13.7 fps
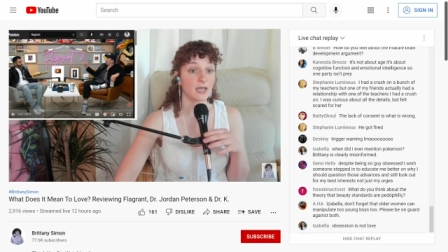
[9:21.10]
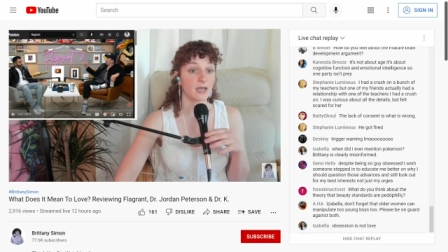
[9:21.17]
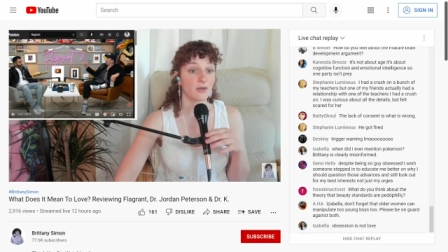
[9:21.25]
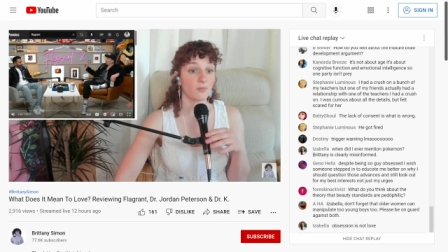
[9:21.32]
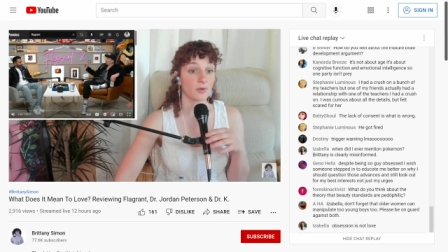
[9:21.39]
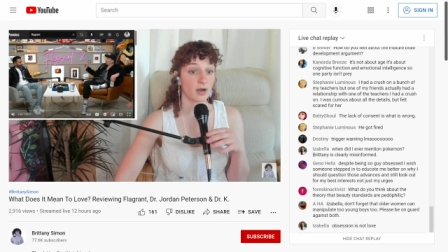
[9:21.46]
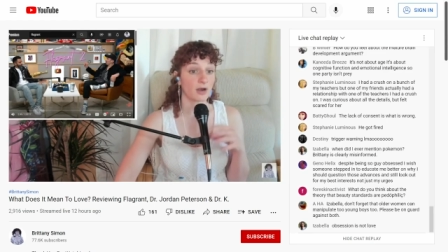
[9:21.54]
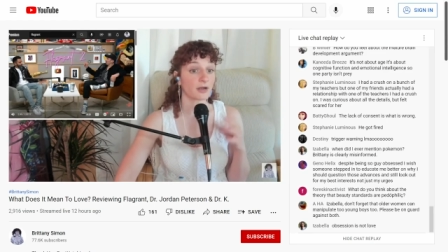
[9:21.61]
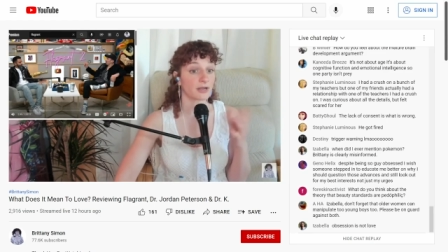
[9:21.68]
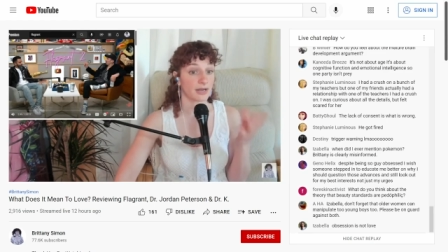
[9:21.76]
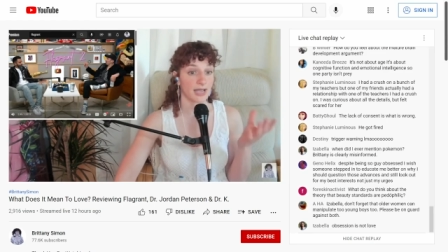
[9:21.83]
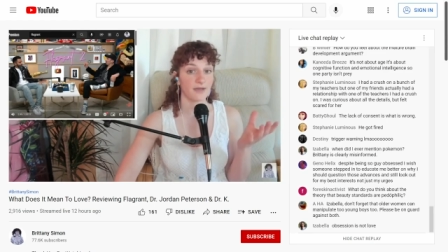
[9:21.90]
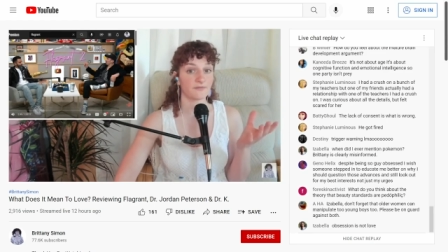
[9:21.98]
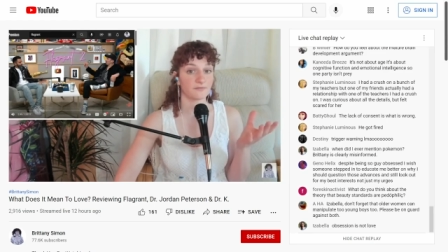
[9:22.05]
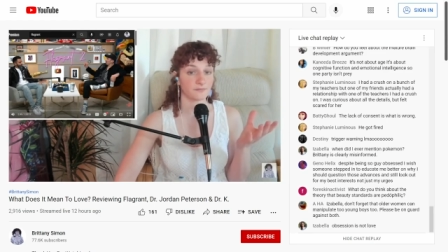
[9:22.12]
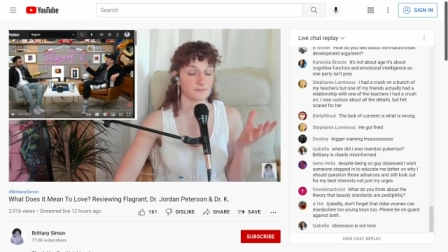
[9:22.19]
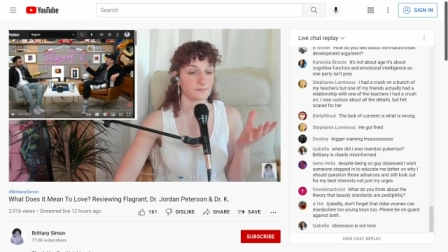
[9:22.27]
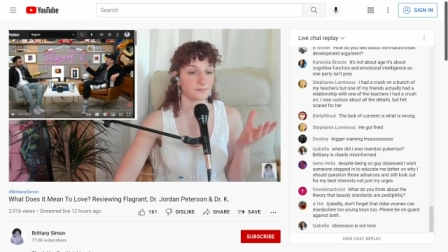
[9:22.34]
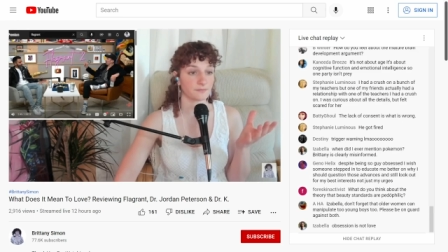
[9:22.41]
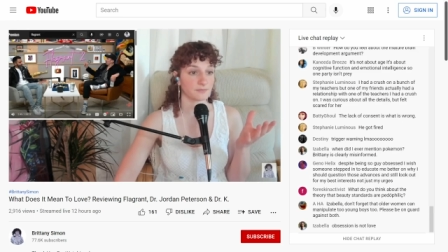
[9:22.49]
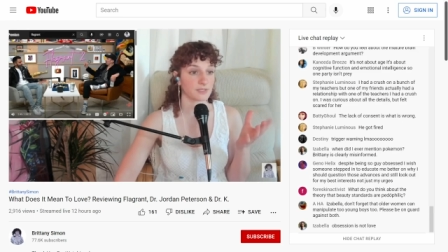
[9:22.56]
we are going to have
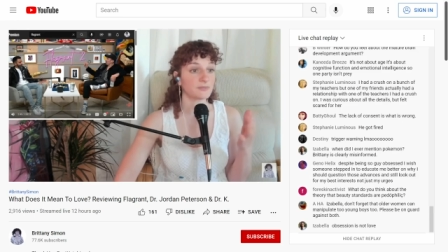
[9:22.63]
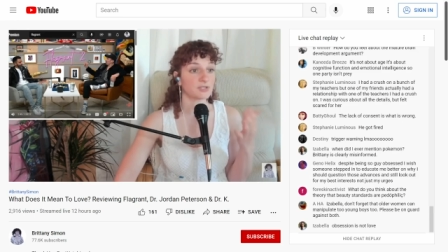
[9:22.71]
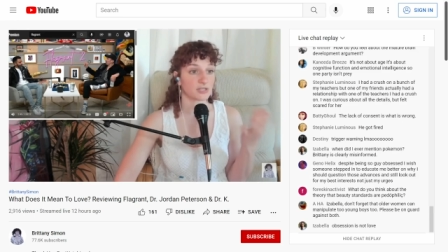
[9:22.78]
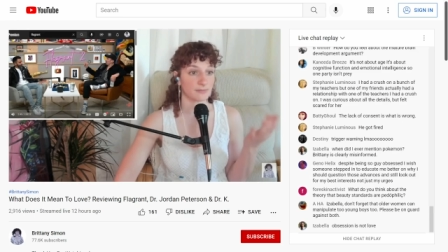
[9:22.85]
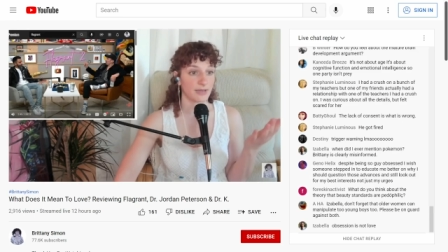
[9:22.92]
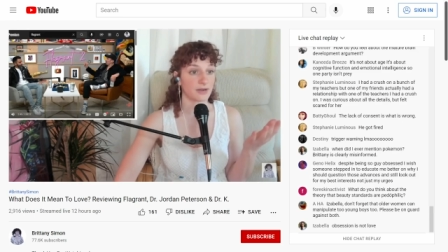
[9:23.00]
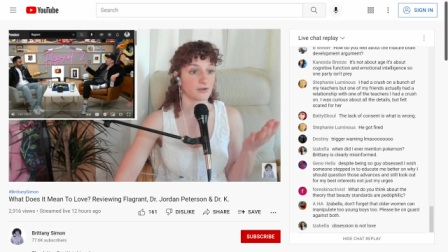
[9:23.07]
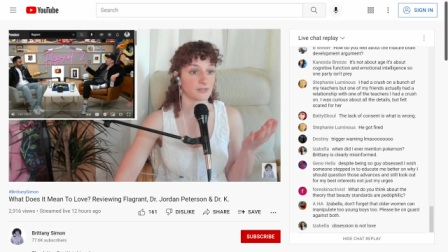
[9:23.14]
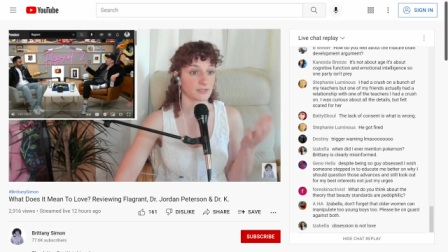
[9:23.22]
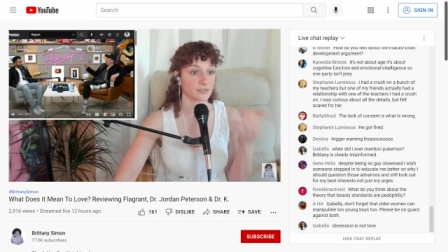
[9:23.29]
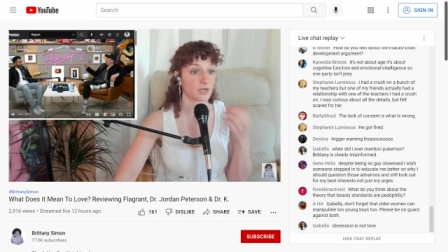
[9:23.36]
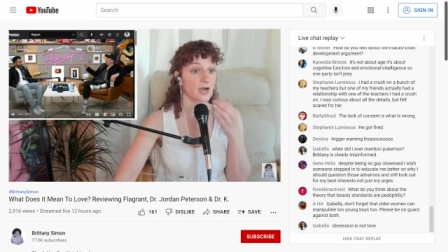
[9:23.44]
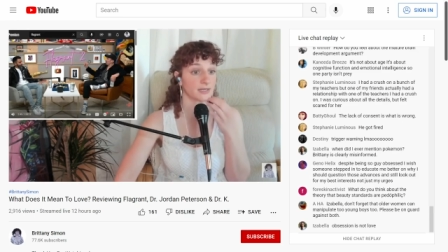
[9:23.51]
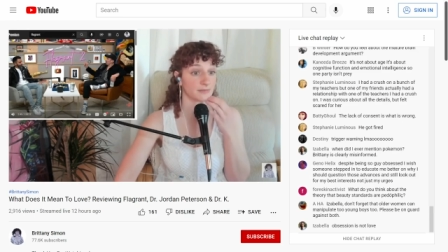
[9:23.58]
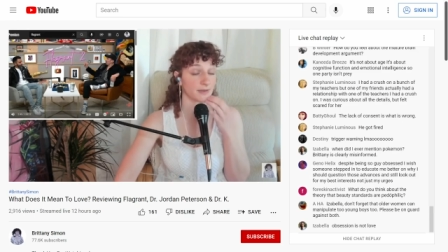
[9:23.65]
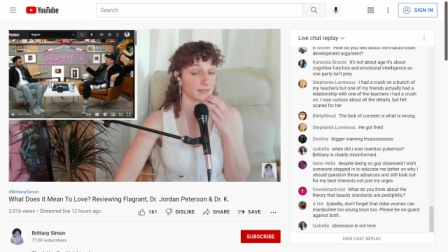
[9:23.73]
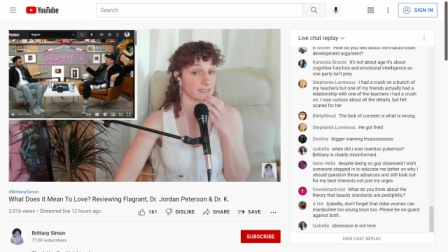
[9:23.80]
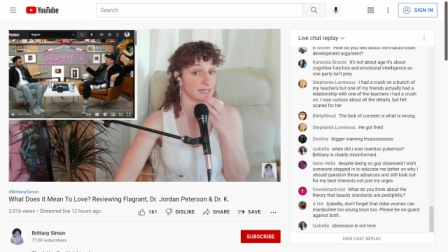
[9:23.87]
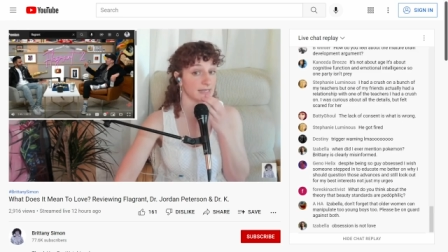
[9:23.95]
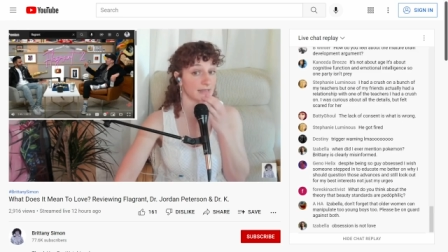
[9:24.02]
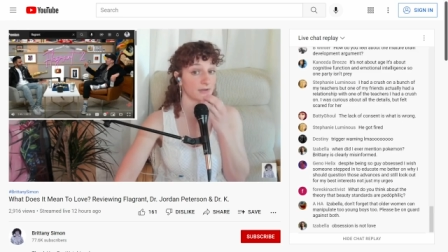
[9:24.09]
subject matters talked about
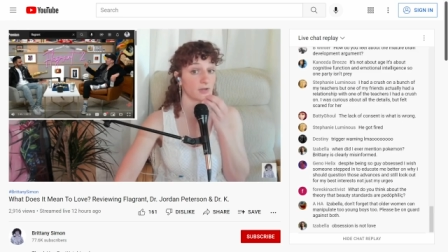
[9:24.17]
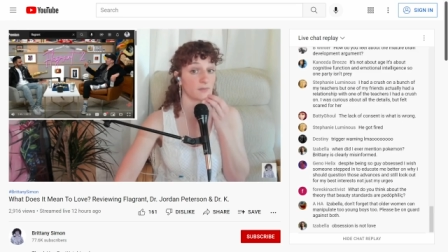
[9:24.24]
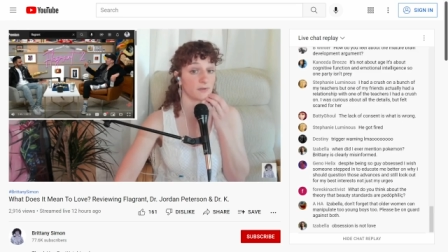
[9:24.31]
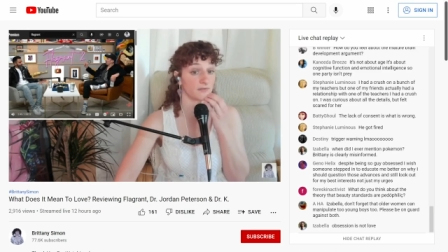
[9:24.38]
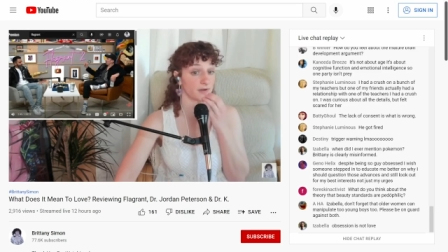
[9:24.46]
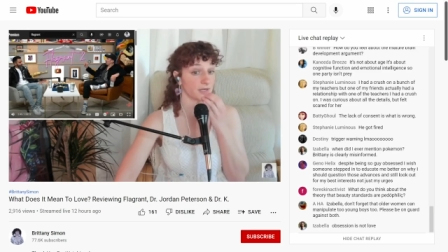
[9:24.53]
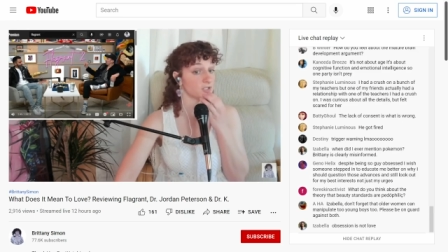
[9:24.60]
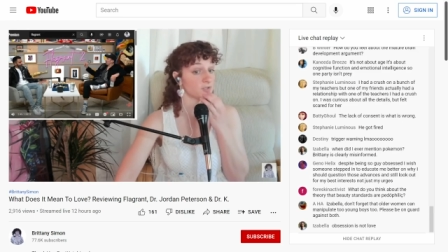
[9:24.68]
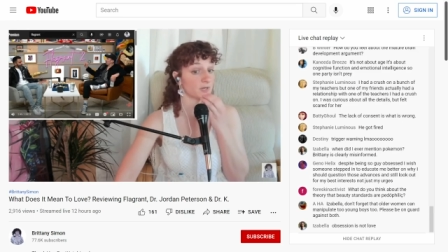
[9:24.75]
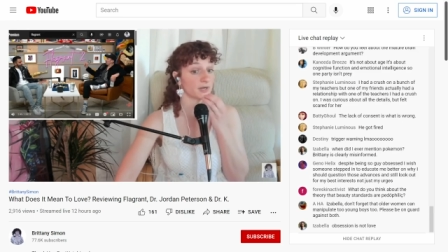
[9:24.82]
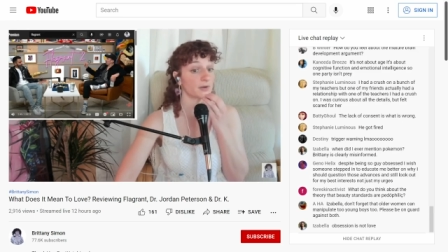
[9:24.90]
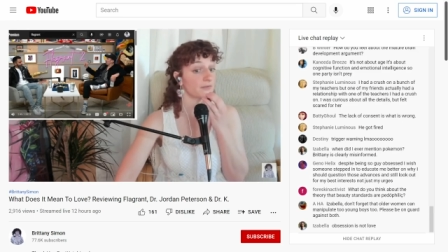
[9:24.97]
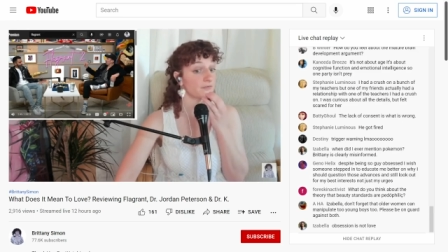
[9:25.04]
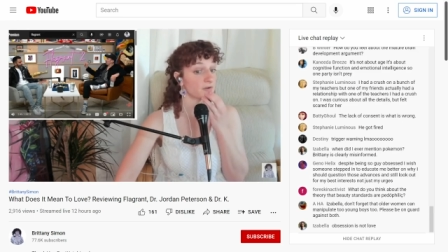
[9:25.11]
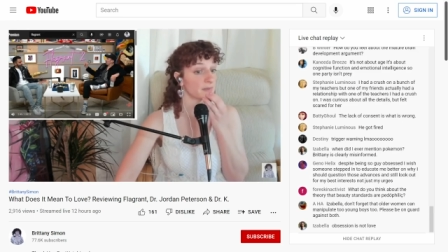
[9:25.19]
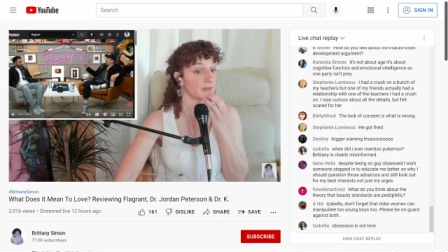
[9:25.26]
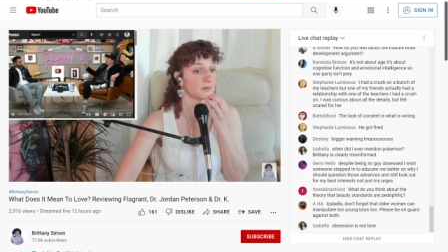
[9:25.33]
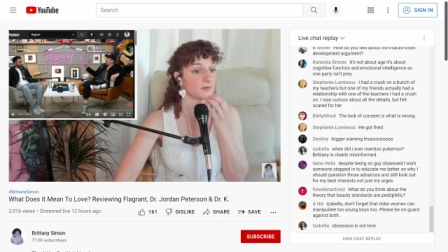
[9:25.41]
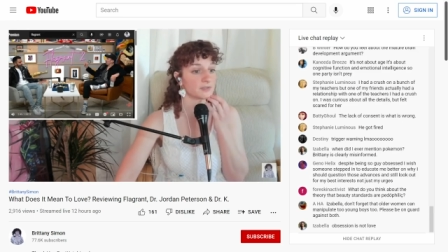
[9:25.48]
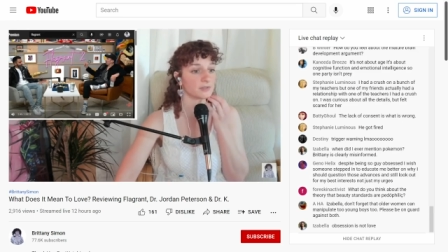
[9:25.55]
today that could be very triggering for people.